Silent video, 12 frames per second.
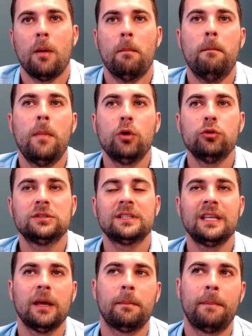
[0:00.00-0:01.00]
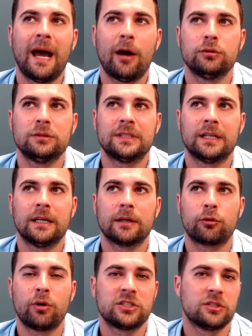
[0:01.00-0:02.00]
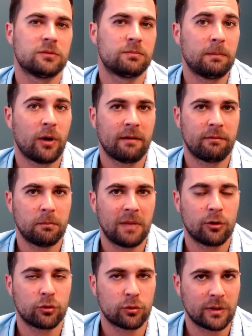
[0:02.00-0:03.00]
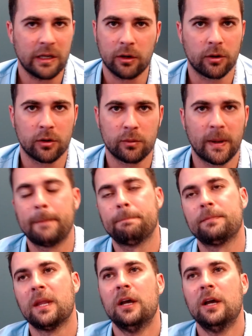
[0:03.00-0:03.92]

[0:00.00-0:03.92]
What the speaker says: mostly about questions people have about green card, right?